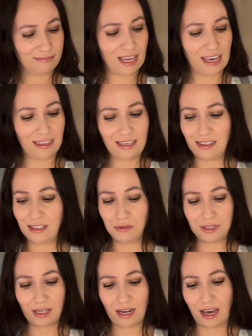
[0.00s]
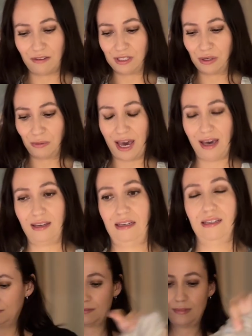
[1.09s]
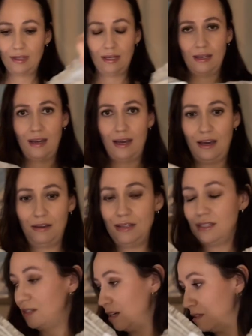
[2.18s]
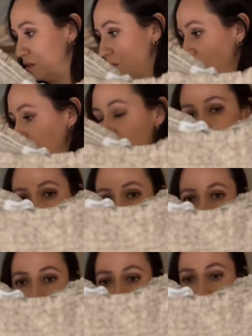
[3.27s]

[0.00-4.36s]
think this one's gonna have to go back. Now this next one I think